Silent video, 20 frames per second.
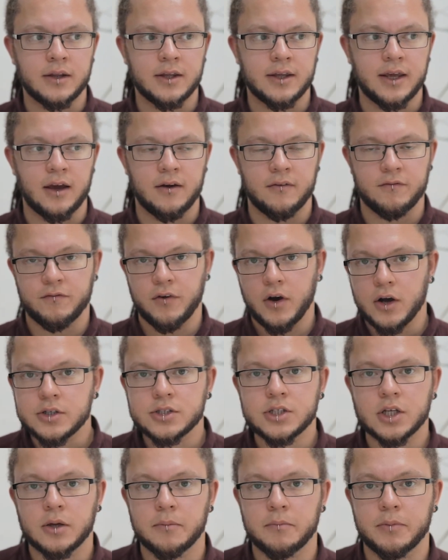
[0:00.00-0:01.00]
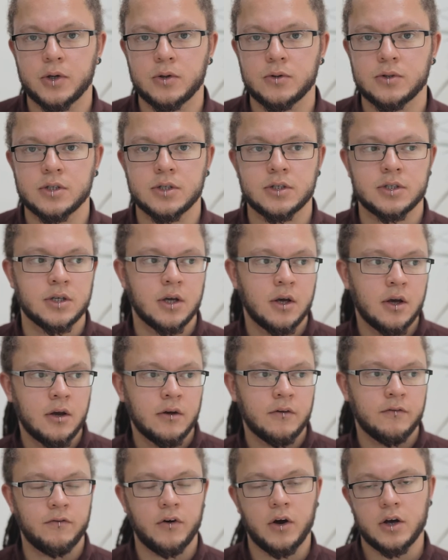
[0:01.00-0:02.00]
get faster computers,
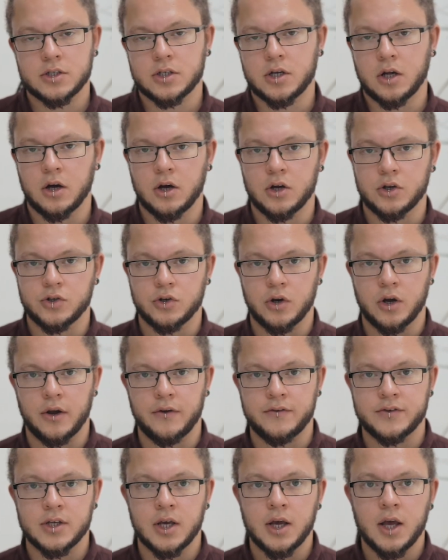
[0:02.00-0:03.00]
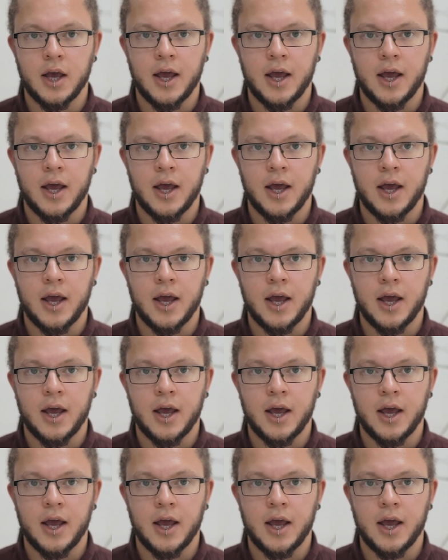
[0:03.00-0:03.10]
faster hard drives,